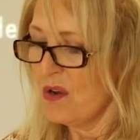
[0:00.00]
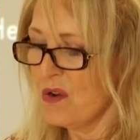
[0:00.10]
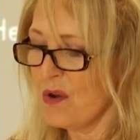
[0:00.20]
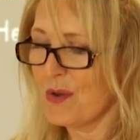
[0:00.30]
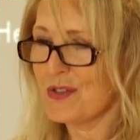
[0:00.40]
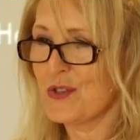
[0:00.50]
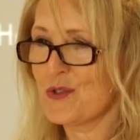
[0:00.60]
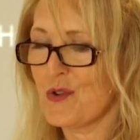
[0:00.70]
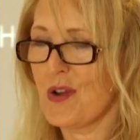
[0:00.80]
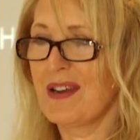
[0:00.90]
not
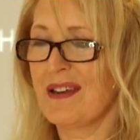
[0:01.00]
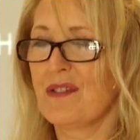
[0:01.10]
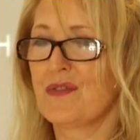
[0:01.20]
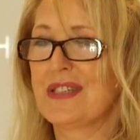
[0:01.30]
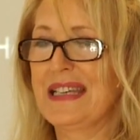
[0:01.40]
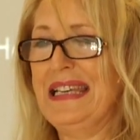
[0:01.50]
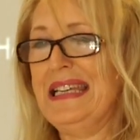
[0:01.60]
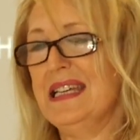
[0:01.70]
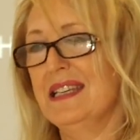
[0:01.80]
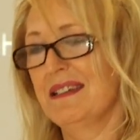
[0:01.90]
strong enough to
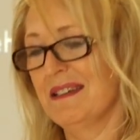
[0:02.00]
lead.